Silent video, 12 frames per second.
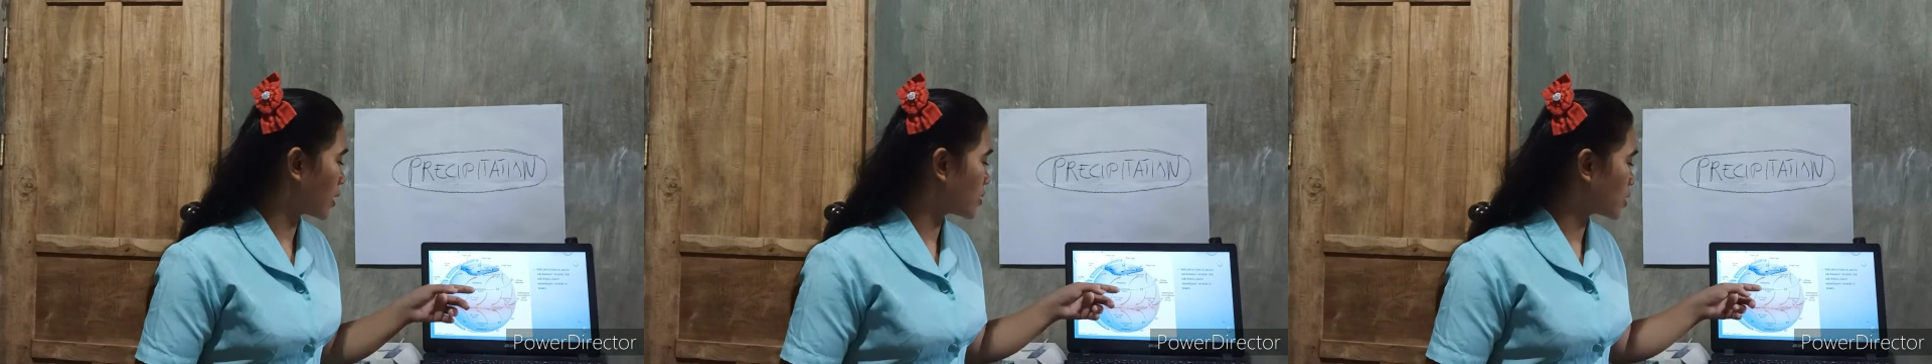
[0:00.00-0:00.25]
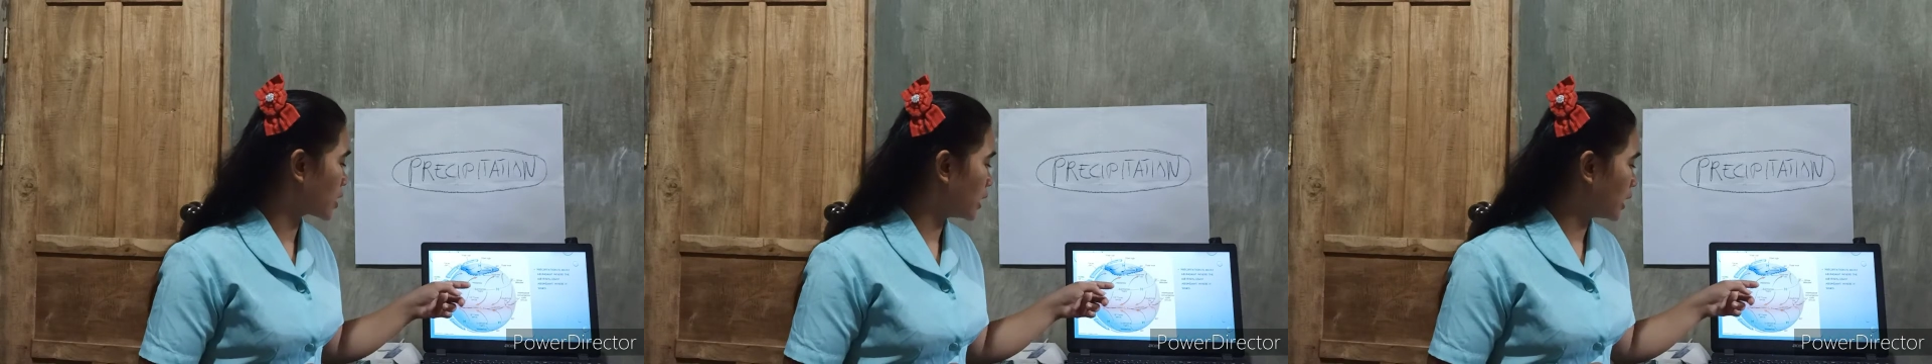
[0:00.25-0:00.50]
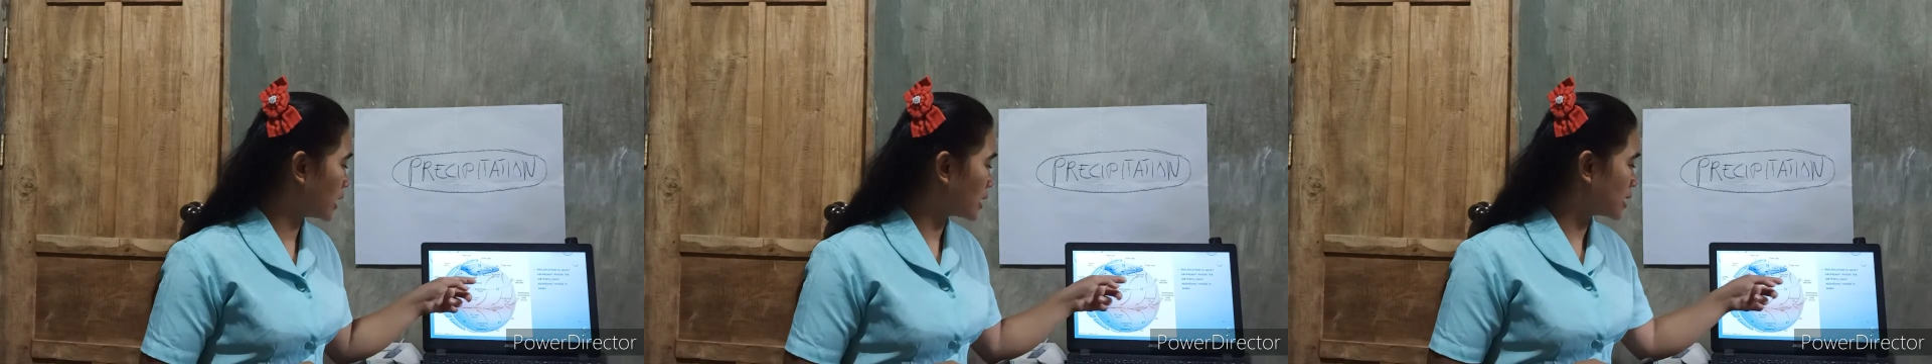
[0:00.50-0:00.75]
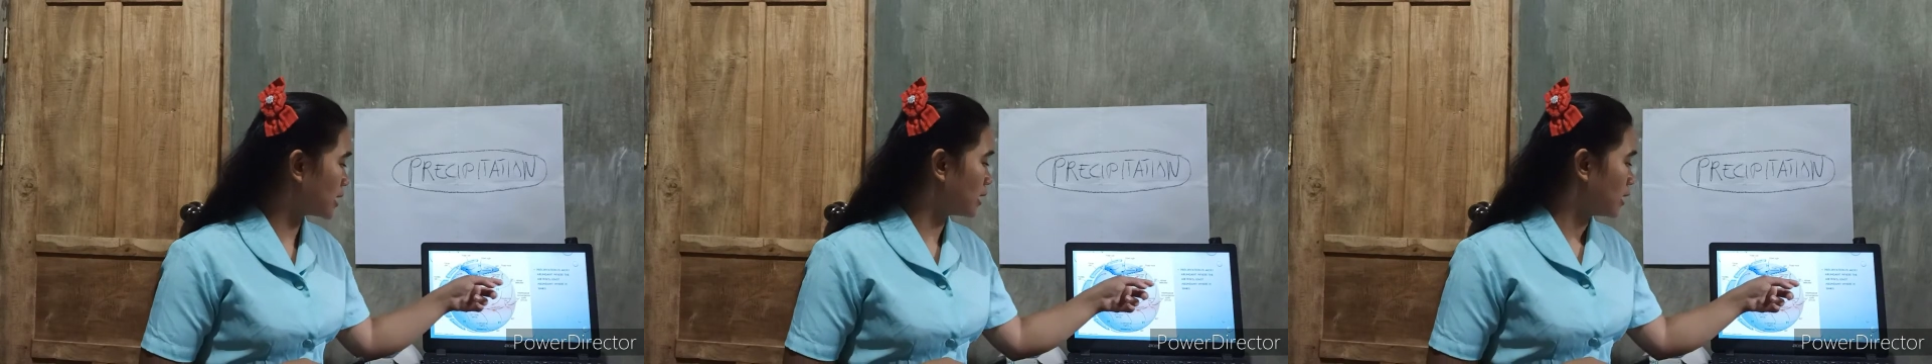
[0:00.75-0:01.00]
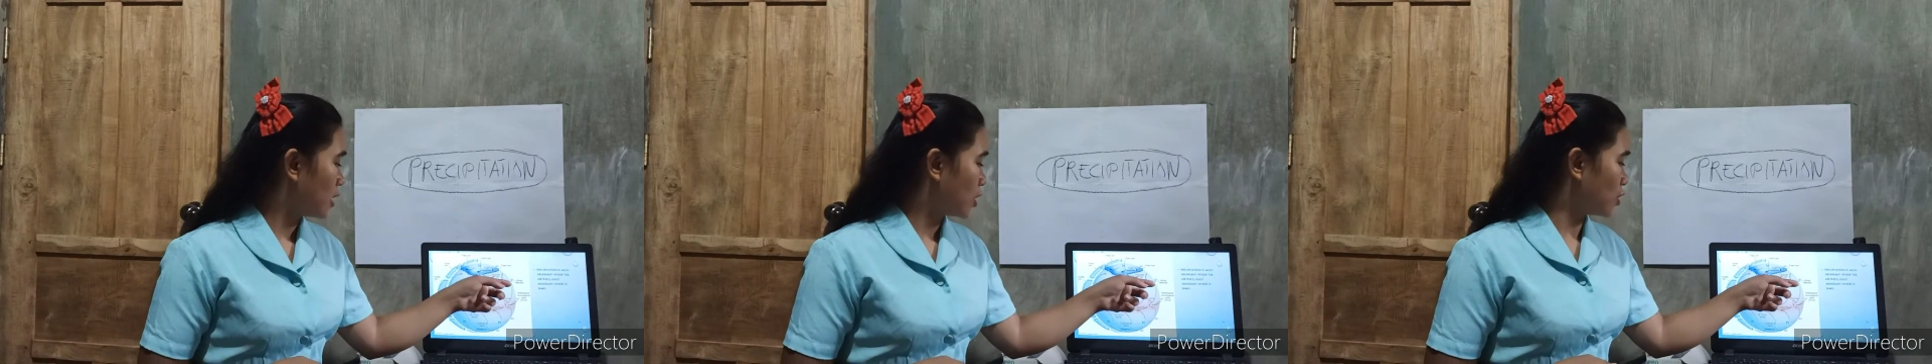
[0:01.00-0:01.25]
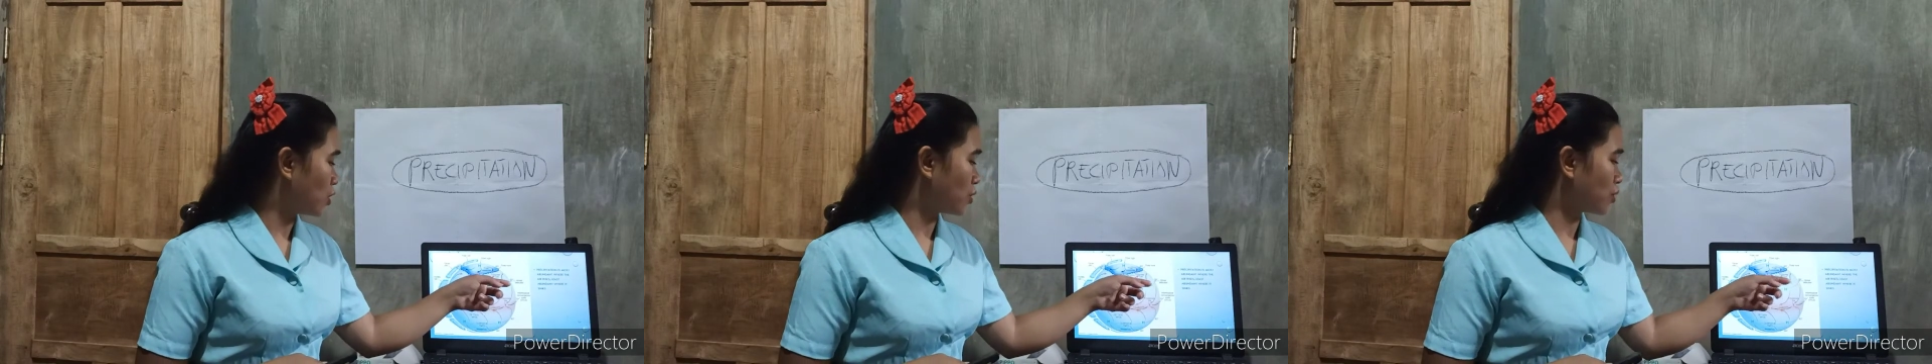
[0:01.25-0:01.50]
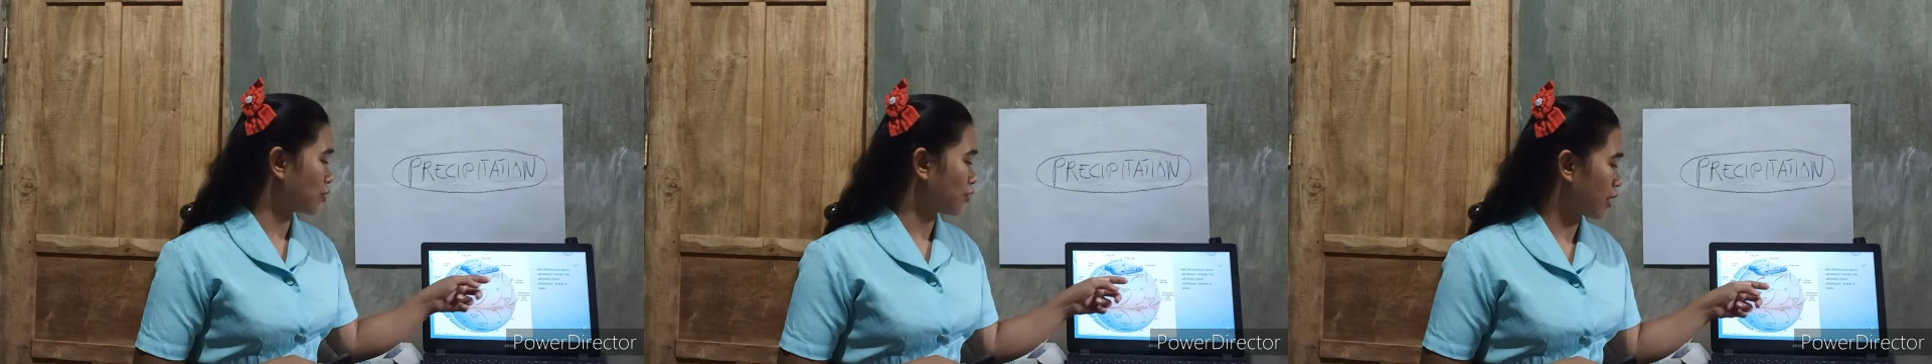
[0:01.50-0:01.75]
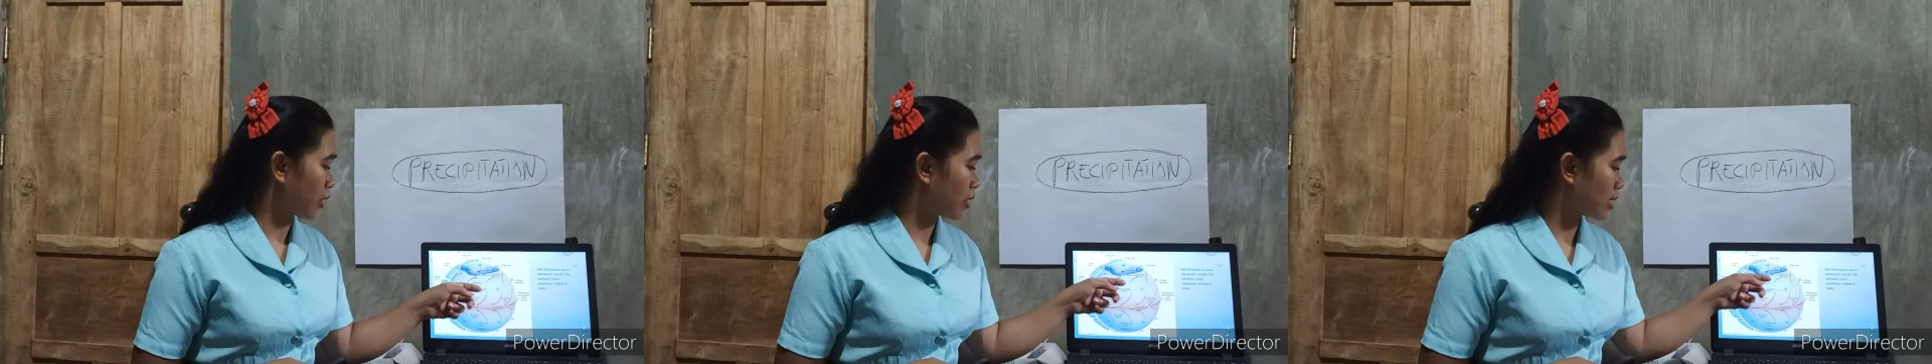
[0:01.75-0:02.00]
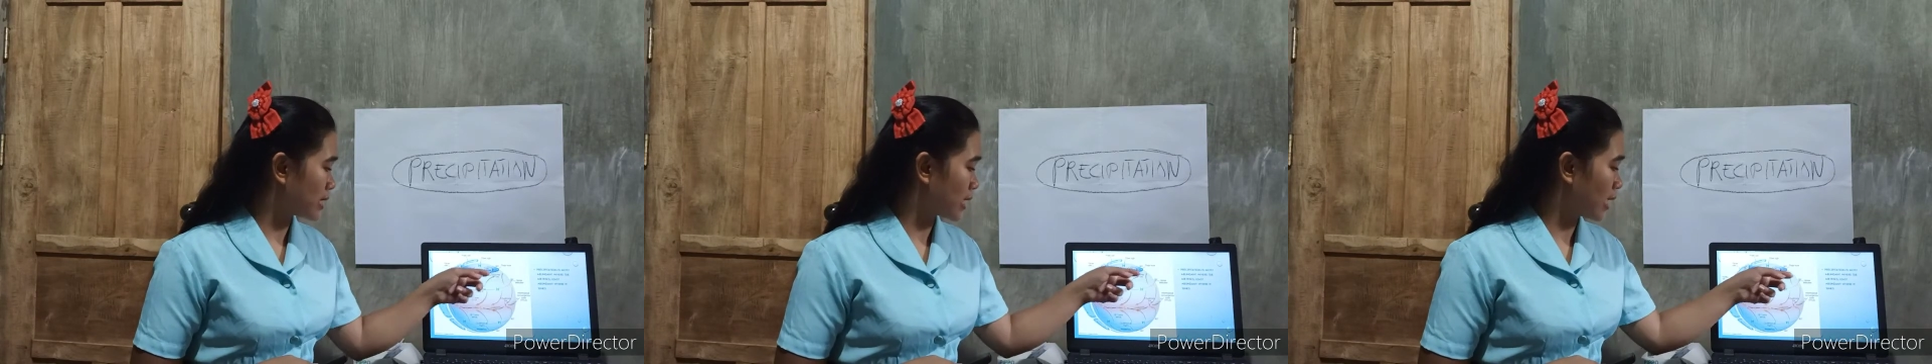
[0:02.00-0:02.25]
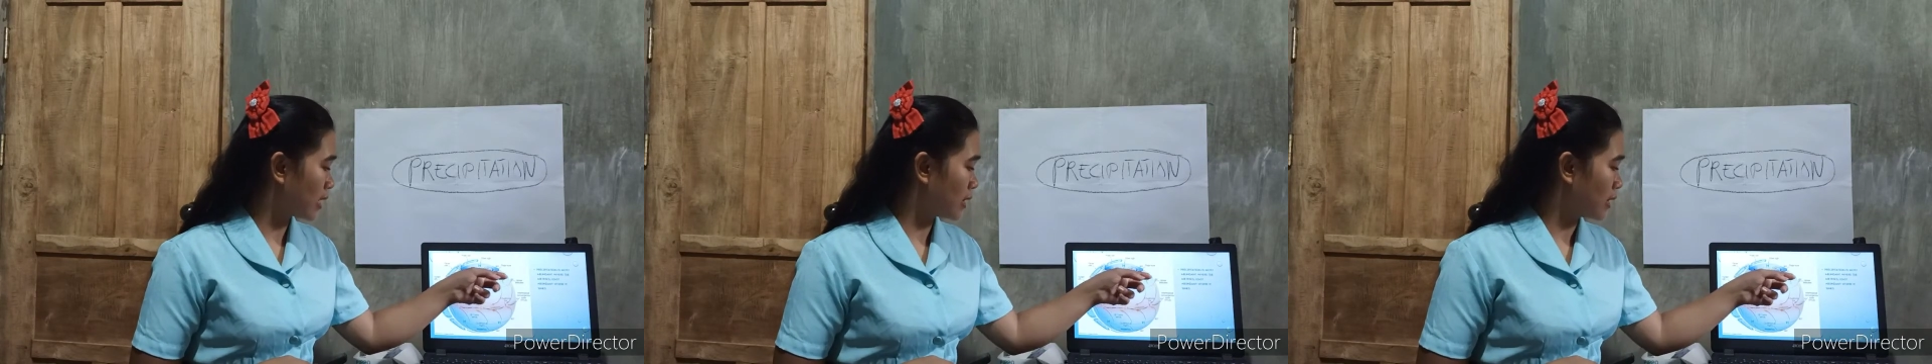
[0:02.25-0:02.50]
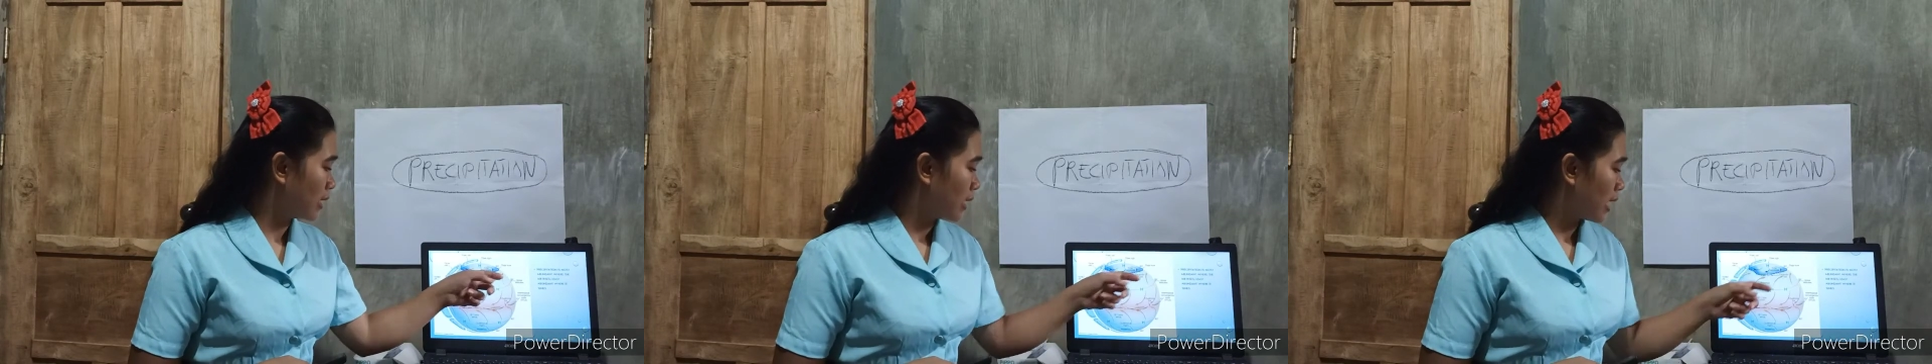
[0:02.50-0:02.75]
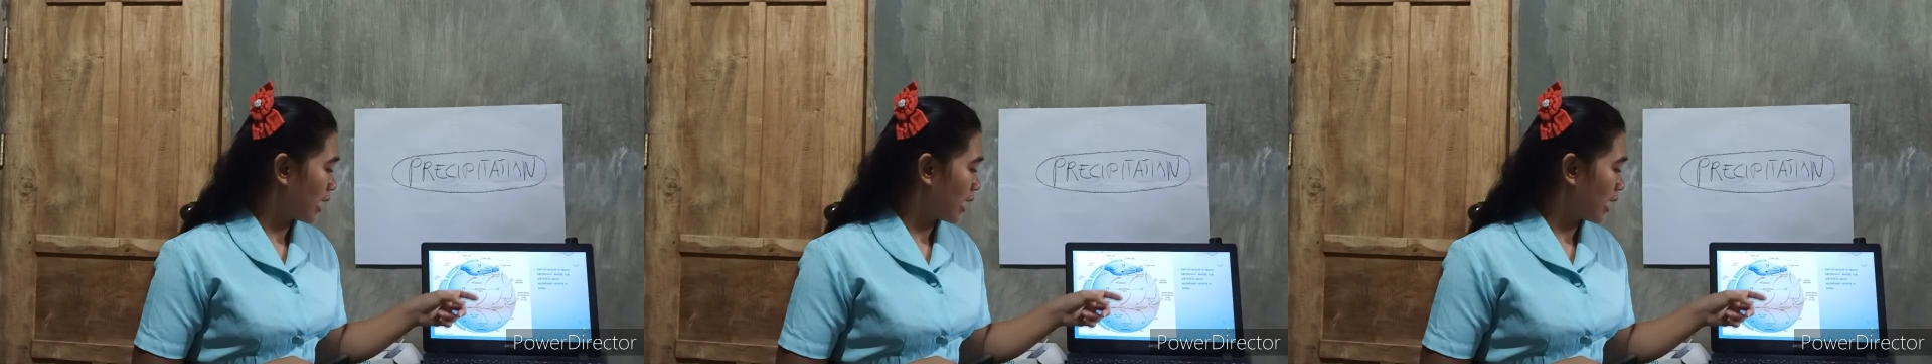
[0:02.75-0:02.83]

westerlies due to Ferrel cell,